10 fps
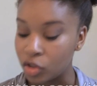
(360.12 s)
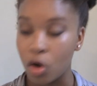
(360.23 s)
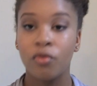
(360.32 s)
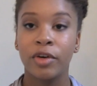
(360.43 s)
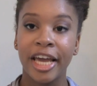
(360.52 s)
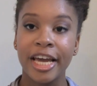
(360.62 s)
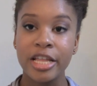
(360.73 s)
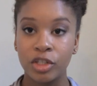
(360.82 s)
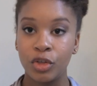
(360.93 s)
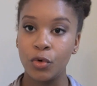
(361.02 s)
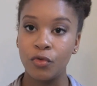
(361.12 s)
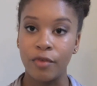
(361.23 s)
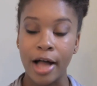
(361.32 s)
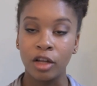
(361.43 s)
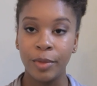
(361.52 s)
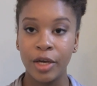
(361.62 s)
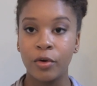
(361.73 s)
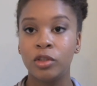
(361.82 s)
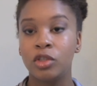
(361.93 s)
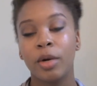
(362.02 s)
Don't forget to follow me
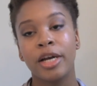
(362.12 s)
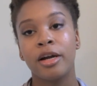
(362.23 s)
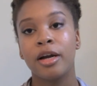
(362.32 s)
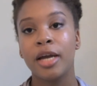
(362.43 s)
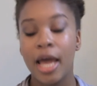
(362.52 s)
on Twitter